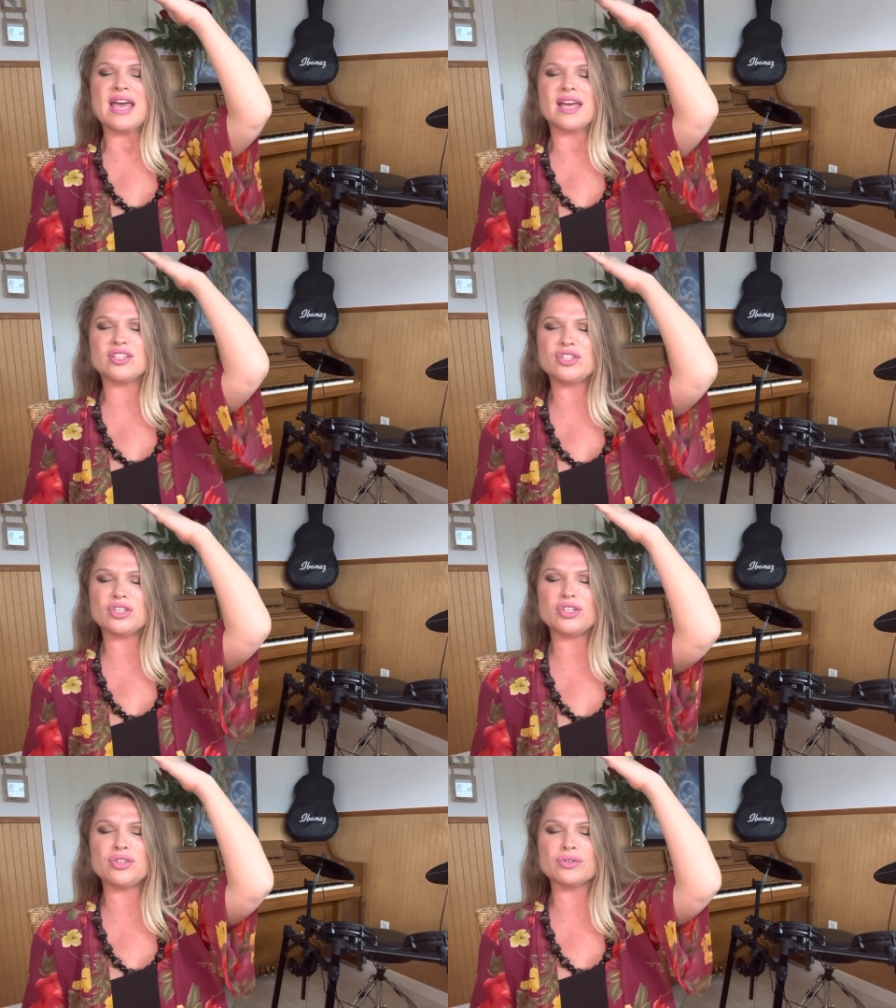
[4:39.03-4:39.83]
and to
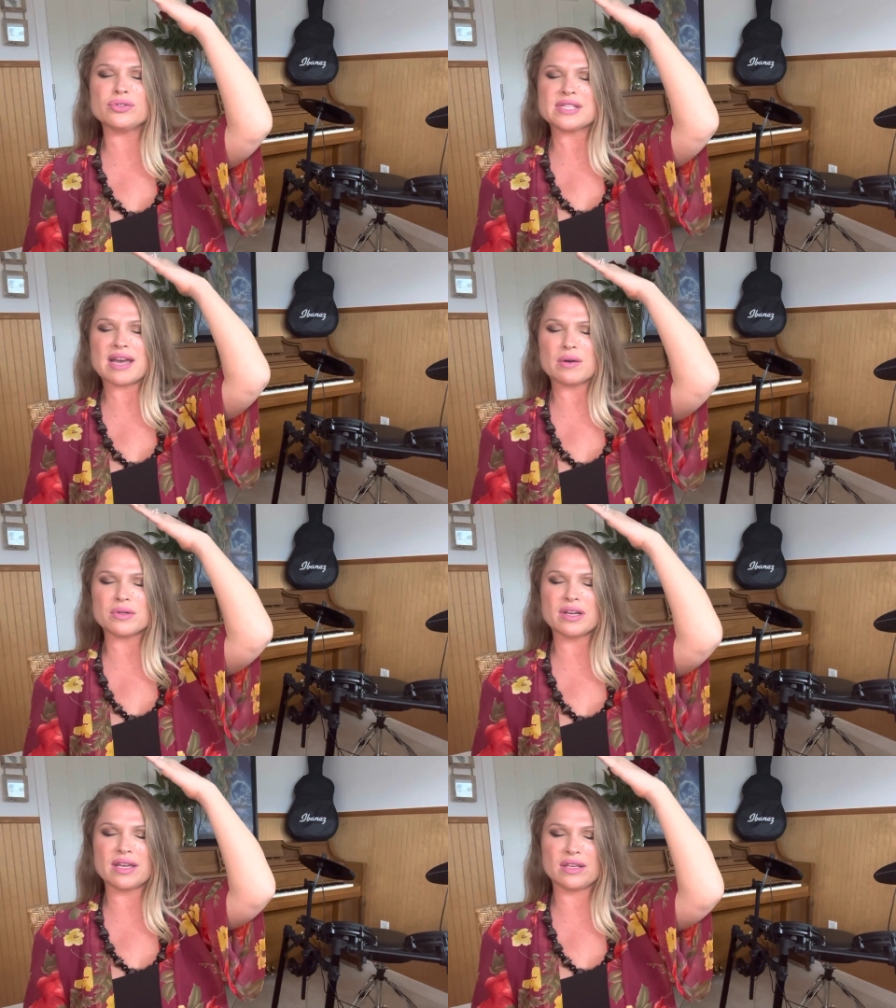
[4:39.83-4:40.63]
use
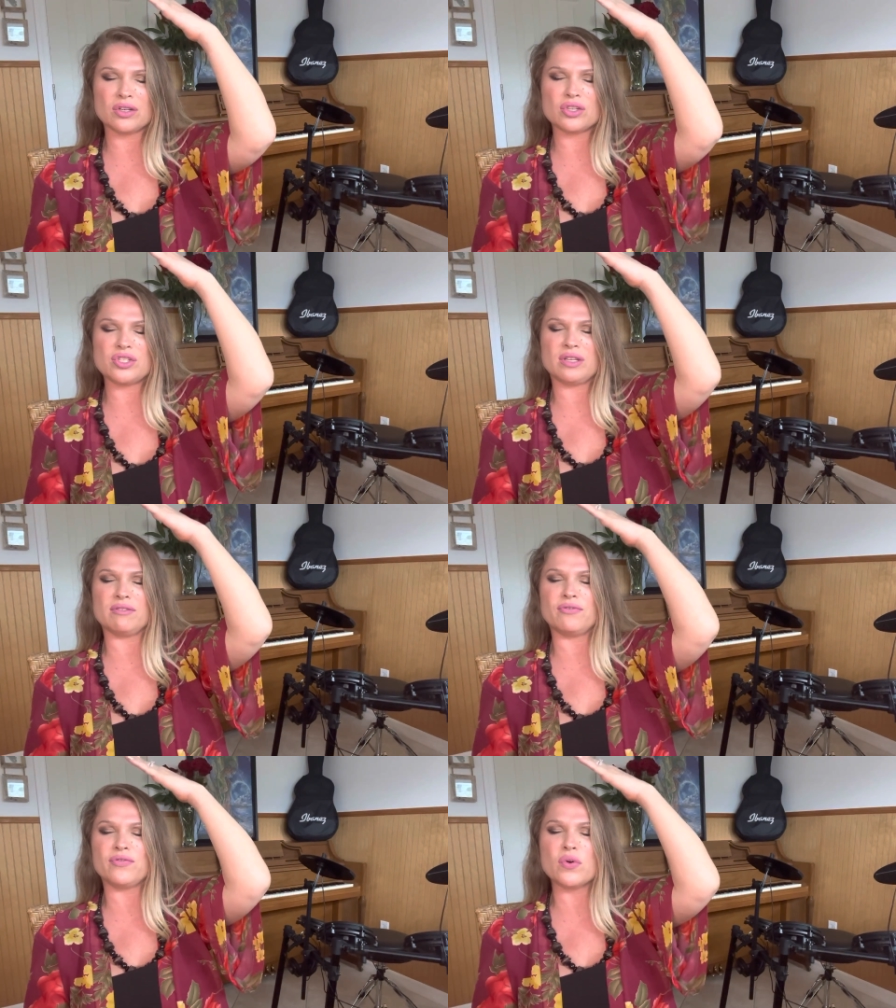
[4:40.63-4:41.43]
our energy
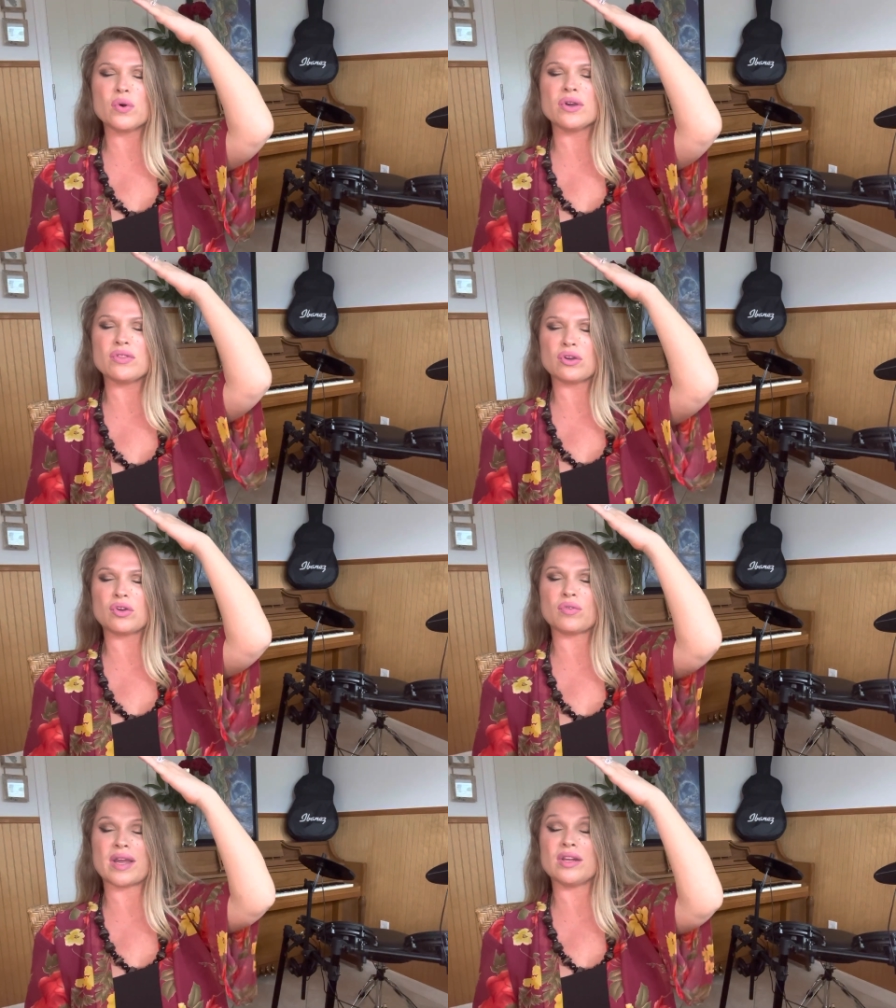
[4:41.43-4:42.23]
for the
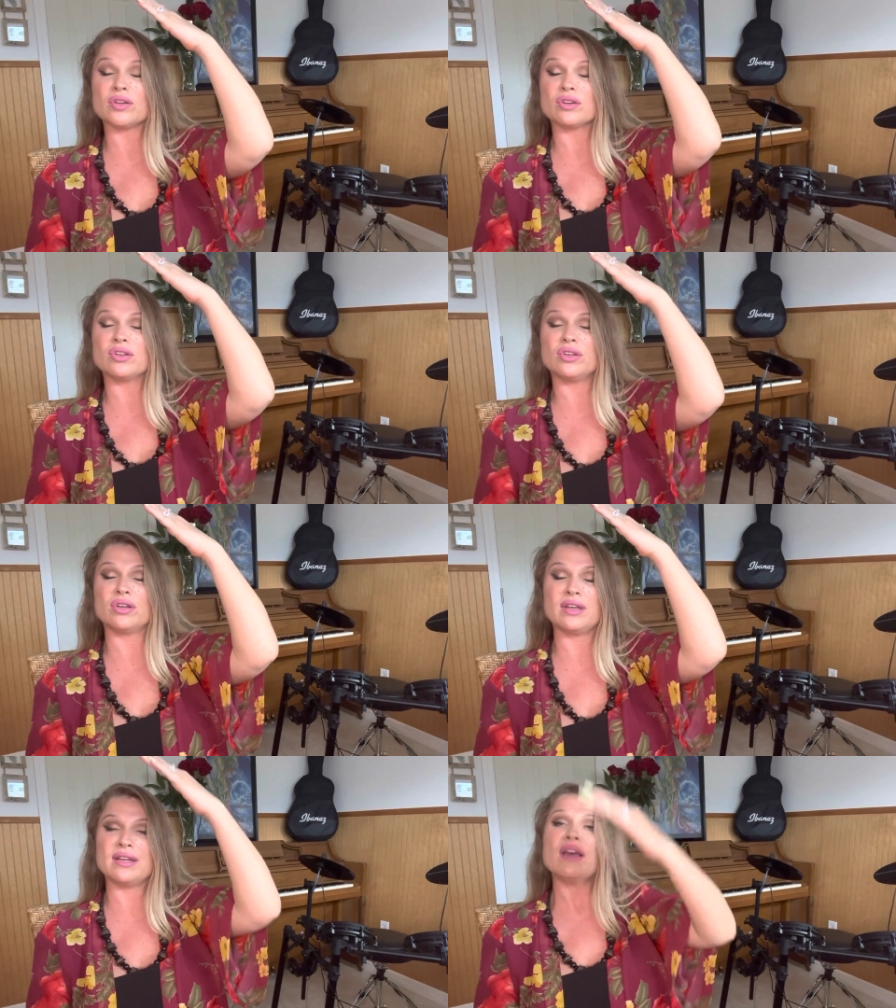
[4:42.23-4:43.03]
greater
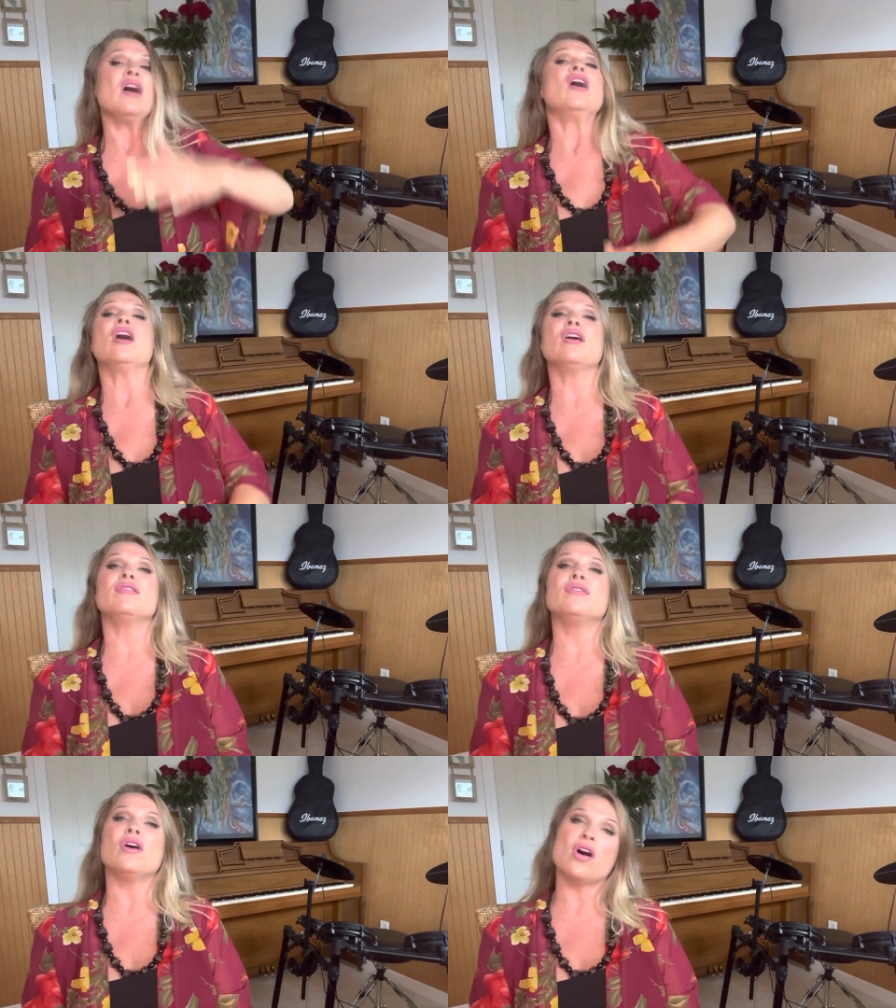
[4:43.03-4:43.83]
good
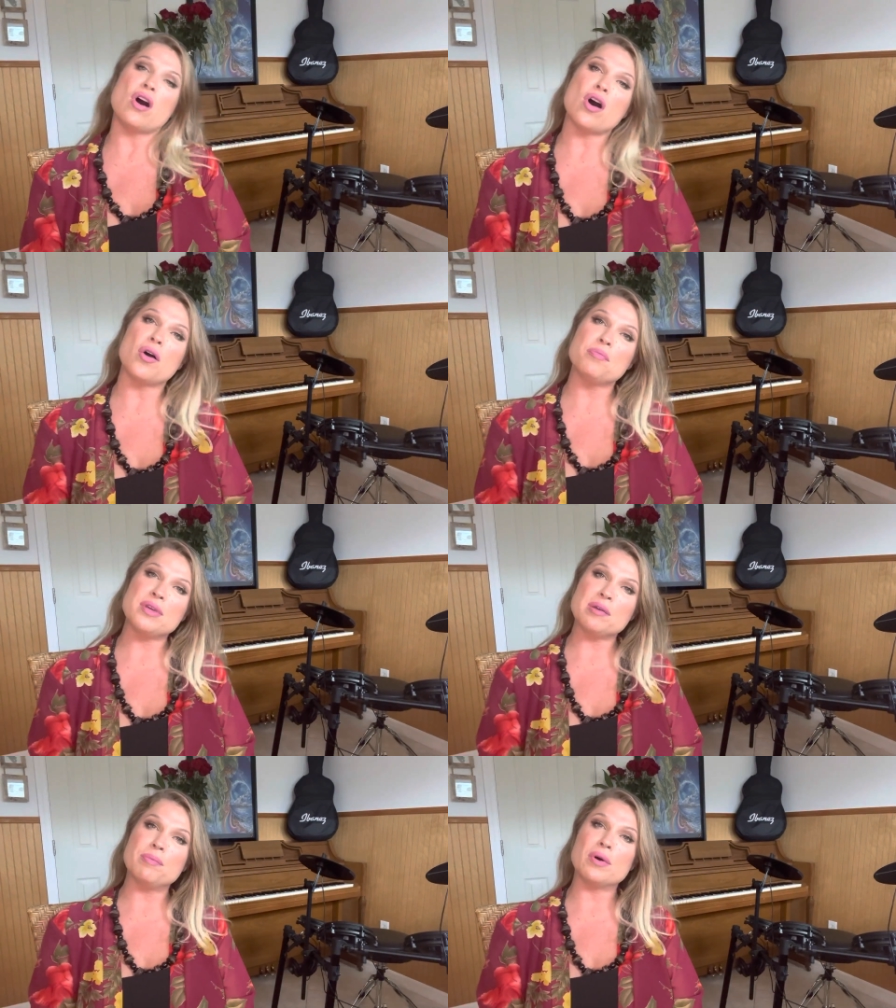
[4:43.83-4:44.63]
of all
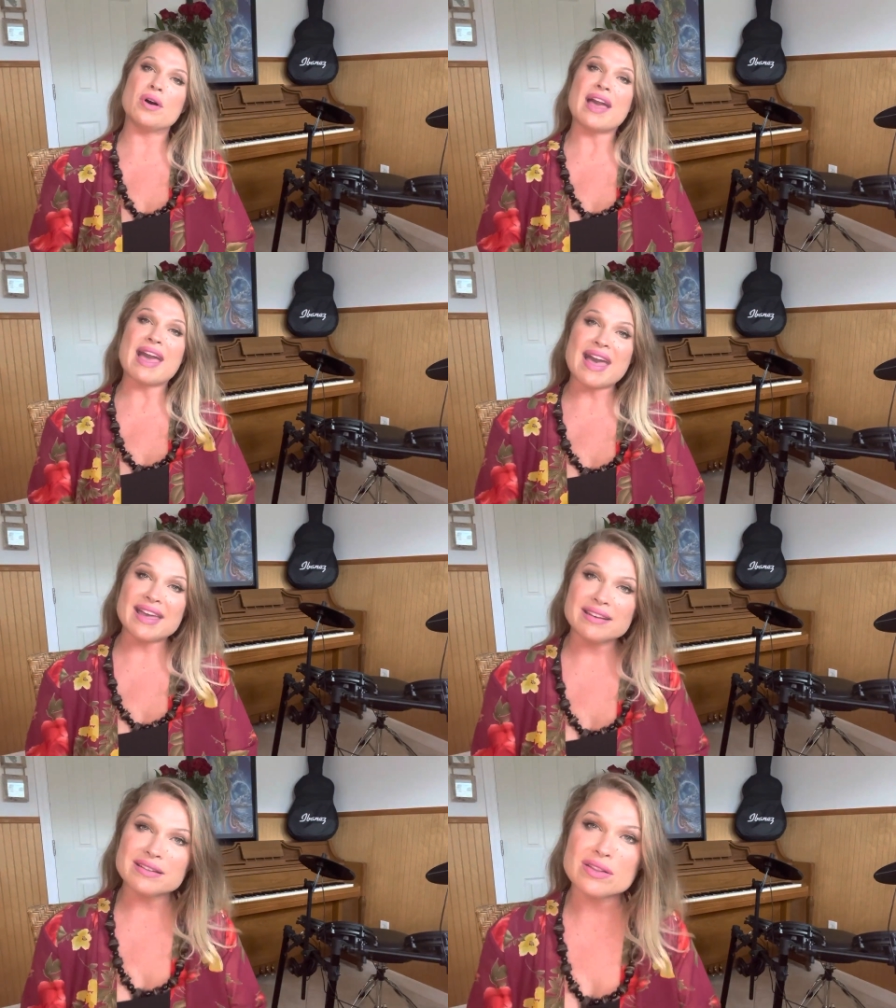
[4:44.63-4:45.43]
people
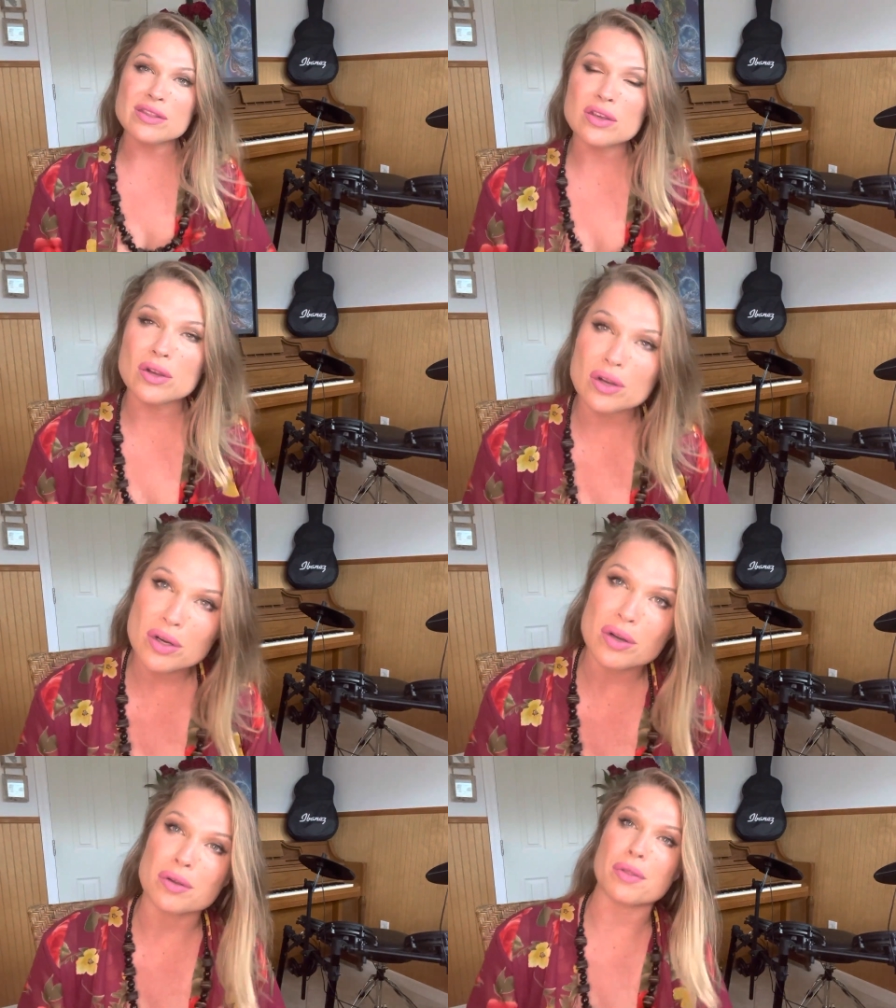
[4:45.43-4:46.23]
and the
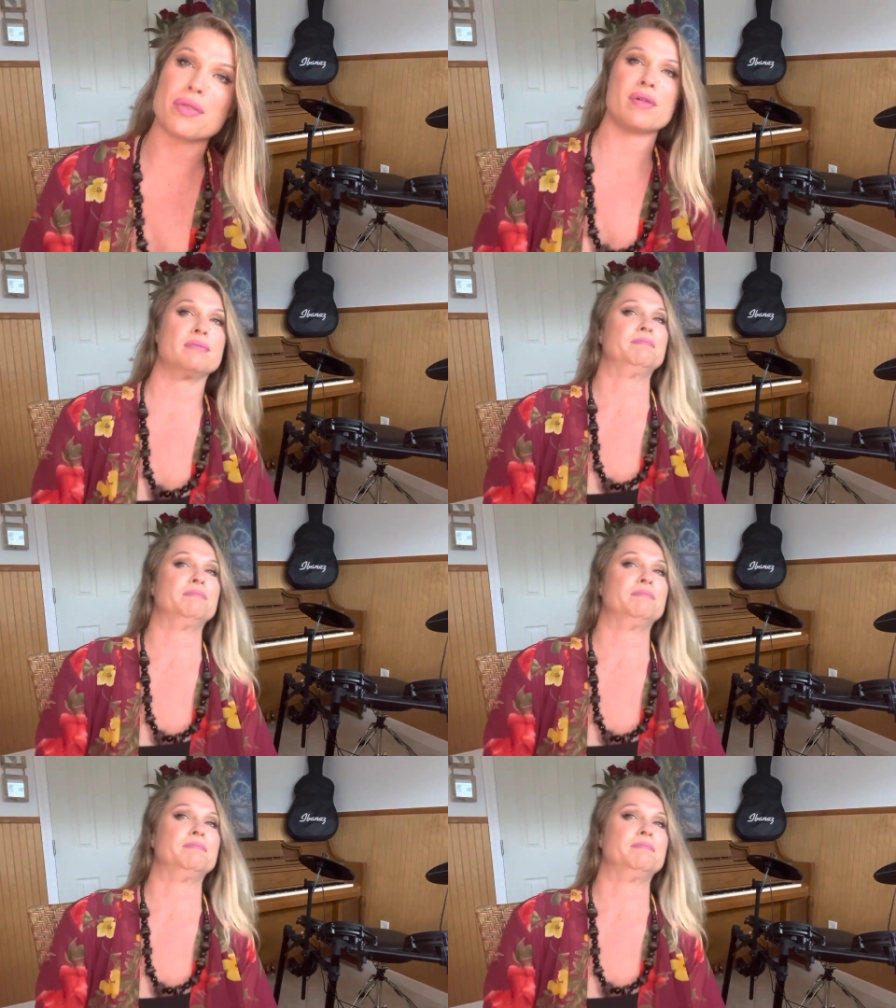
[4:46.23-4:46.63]
earth.